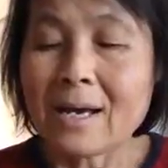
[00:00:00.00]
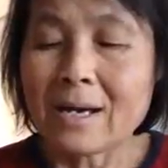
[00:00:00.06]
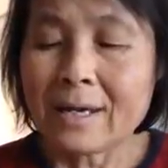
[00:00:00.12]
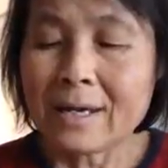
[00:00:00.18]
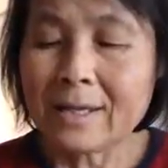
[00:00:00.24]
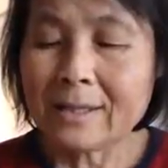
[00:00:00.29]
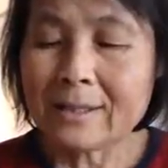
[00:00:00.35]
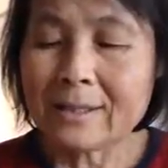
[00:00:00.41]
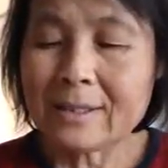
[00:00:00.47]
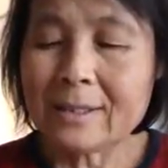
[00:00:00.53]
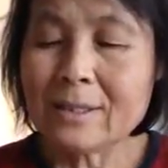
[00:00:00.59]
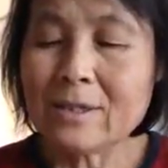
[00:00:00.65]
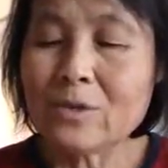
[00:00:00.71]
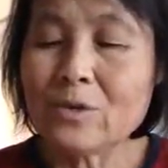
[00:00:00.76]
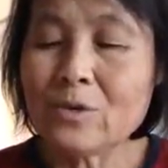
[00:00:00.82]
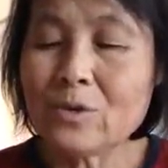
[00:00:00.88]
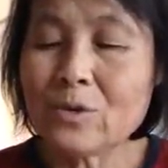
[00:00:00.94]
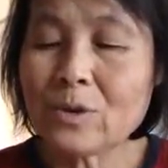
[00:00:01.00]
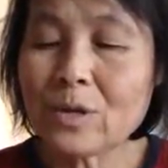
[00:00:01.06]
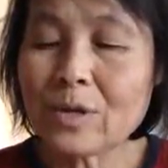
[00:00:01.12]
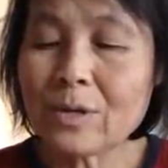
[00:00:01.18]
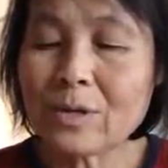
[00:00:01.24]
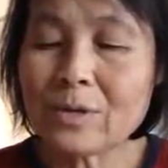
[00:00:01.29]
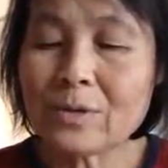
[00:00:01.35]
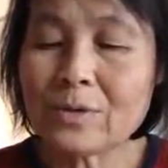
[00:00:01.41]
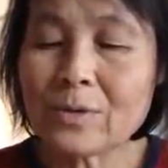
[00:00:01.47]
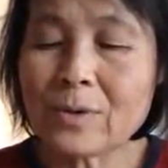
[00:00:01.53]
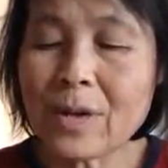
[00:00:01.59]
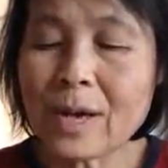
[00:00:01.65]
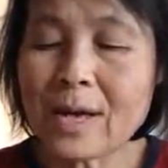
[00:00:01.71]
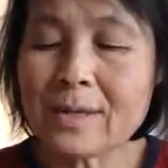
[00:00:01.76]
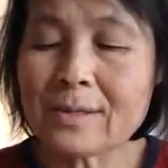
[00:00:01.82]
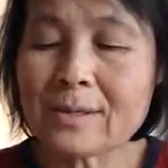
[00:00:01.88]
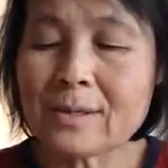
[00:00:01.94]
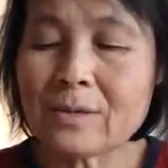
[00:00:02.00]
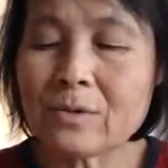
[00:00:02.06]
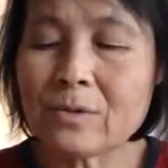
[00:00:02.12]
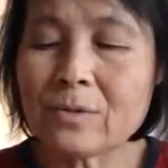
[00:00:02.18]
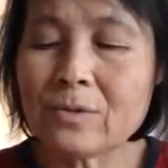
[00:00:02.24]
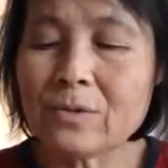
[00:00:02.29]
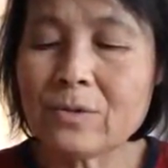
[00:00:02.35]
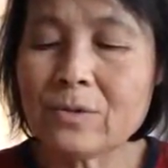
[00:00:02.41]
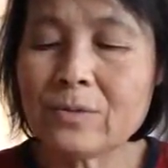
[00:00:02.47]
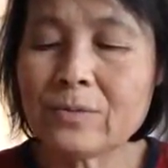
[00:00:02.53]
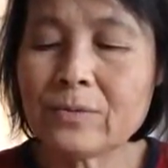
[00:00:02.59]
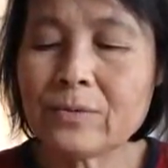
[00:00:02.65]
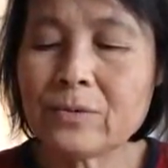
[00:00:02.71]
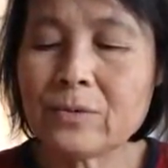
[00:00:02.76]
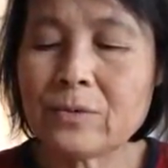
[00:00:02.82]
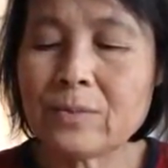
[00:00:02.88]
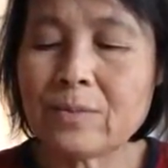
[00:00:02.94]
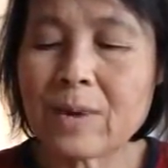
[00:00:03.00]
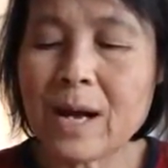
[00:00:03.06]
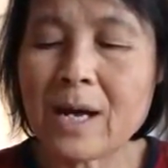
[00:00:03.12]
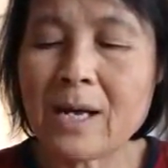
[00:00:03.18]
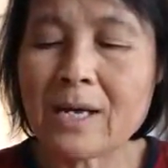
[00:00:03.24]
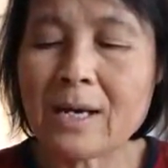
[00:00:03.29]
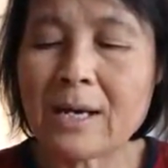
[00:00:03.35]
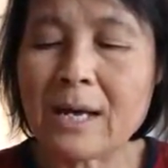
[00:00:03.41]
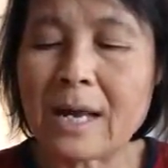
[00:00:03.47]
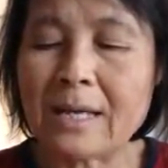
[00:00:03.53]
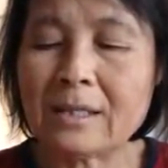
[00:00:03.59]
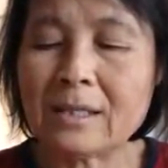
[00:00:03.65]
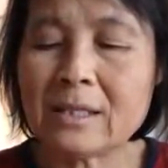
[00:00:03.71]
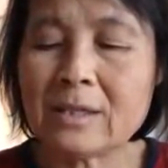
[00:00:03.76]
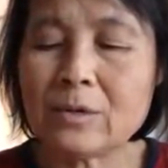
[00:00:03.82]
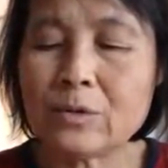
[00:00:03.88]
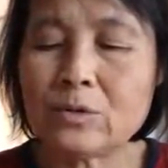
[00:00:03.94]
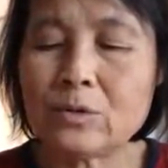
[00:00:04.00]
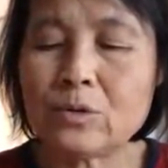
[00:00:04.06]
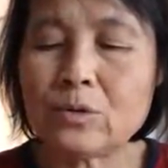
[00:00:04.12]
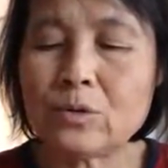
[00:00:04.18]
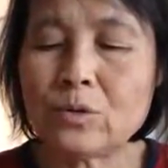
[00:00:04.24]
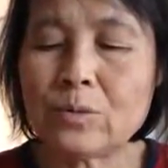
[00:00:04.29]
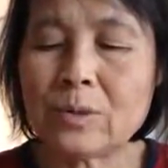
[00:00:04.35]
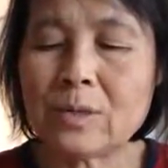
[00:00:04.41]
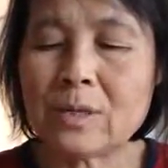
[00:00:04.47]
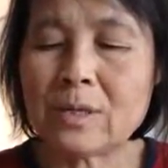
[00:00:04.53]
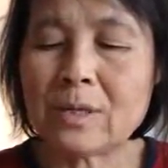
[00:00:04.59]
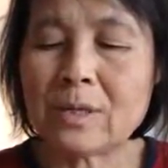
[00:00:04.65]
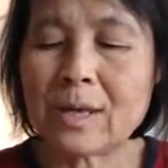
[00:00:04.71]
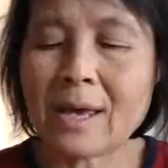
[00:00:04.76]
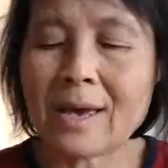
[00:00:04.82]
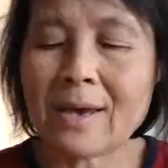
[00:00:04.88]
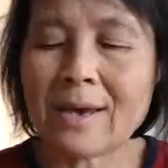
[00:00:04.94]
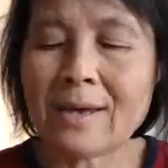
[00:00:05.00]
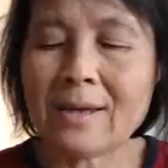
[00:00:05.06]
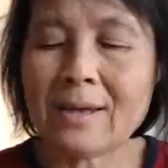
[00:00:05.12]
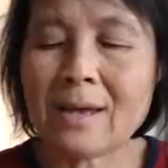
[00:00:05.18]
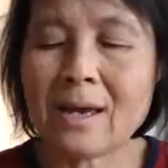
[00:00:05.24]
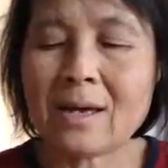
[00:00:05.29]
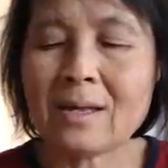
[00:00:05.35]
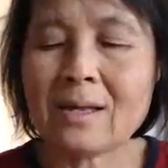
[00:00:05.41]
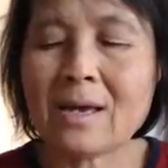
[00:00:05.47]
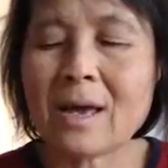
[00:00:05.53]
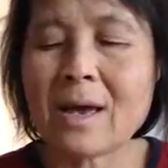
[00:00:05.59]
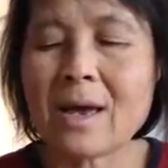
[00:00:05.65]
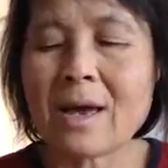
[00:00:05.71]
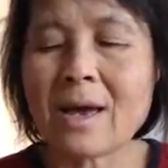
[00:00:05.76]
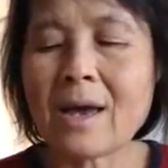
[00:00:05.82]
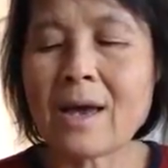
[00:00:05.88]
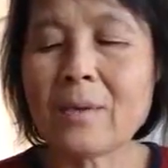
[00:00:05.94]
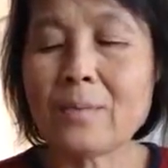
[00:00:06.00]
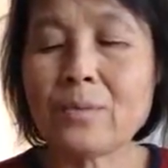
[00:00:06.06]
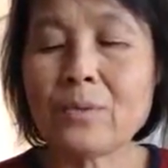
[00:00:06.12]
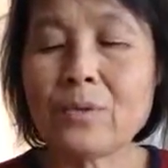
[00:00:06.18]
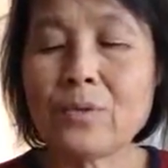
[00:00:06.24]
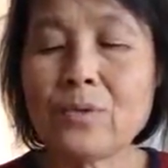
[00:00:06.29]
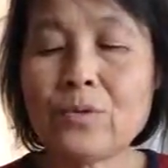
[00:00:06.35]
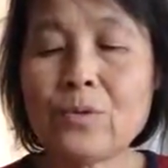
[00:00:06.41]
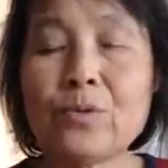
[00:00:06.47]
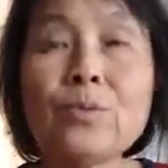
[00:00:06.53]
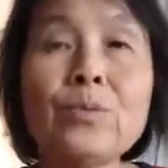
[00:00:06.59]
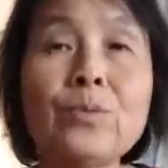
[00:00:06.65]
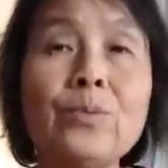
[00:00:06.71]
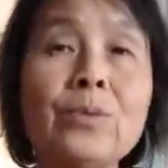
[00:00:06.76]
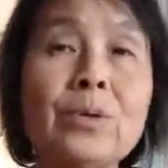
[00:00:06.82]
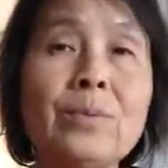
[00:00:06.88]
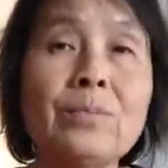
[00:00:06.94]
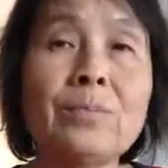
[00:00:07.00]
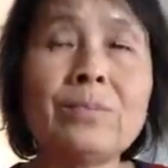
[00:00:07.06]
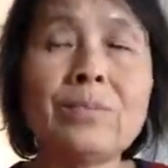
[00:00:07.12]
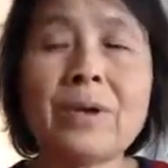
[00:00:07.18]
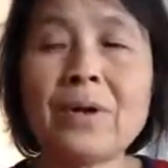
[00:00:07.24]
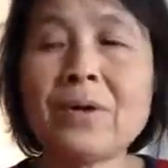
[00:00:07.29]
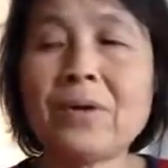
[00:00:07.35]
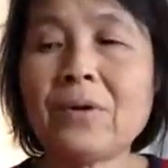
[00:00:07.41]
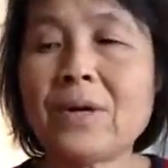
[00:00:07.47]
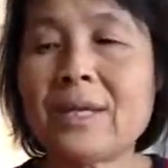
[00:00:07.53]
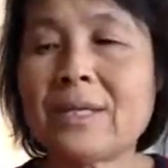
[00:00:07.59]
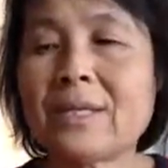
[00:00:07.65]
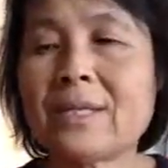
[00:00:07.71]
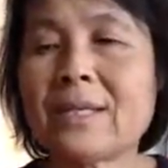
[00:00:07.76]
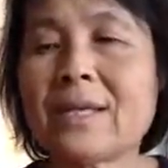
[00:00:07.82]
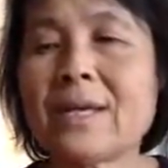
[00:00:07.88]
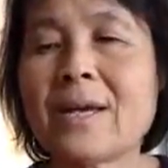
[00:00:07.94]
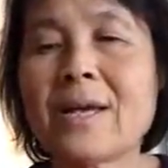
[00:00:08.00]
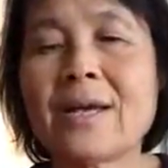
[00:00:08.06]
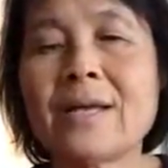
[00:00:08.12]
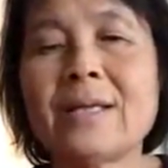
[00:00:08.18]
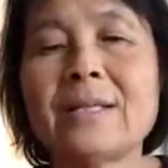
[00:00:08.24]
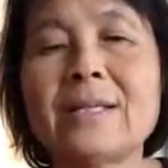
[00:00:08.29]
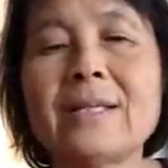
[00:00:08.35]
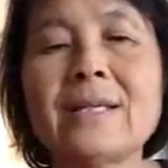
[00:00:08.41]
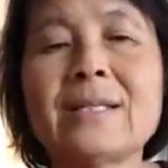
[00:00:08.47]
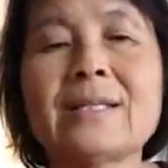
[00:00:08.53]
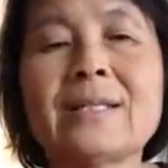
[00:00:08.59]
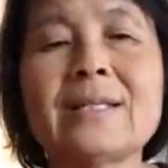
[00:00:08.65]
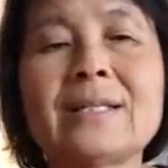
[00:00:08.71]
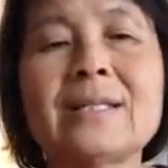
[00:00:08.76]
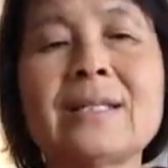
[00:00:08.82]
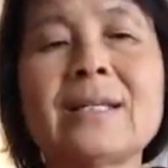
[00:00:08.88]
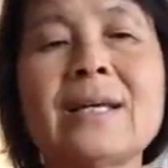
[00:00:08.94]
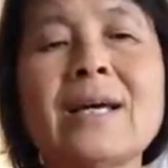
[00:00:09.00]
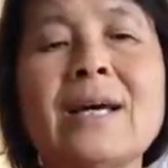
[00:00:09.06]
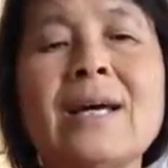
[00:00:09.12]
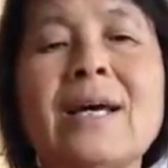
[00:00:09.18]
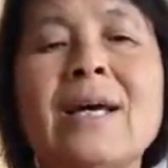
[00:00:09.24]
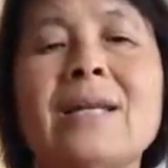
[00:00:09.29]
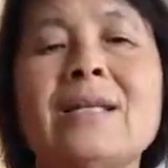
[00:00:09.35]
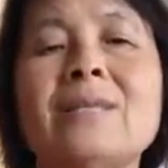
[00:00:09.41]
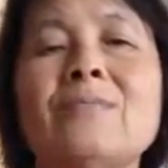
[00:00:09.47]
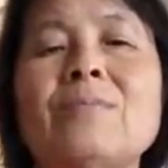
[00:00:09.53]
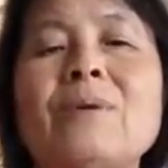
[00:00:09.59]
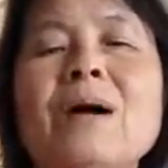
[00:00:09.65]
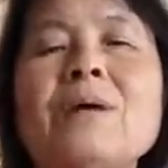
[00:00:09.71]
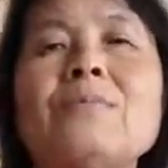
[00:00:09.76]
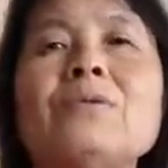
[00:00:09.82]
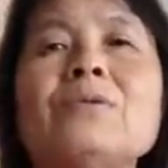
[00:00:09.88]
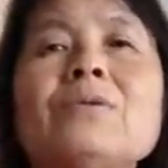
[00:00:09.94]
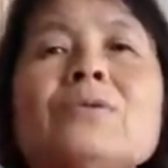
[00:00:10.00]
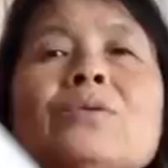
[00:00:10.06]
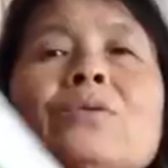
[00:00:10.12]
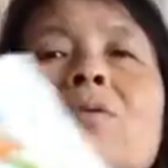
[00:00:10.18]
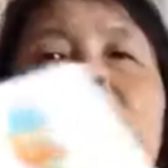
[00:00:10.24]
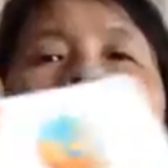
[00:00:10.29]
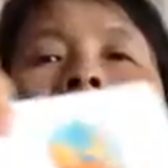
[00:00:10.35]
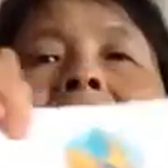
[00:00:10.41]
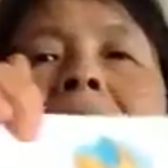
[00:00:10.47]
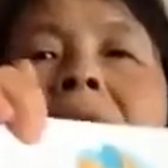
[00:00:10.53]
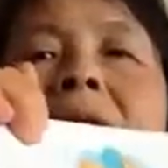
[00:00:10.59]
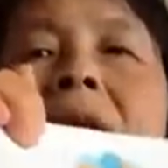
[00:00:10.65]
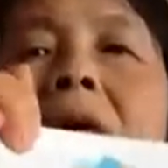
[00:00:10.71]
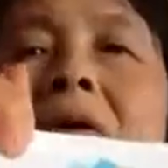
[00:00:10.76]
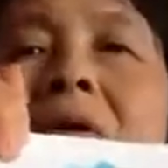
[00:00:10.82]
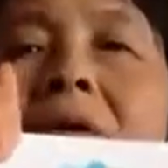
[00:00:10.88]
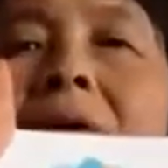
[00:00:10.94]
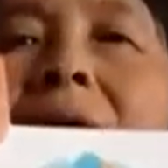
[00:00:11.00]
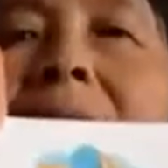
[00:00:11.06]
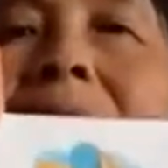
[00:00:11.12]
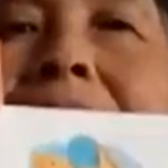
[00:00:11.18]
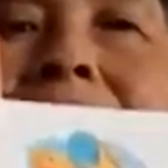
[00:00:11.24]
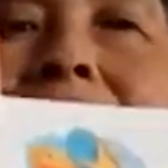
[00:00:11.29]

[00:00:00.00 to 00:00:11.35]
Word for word: Hint, you can also ask a group to buy lentil soup in a can and help you prepare it. Yes, and Bible story is there.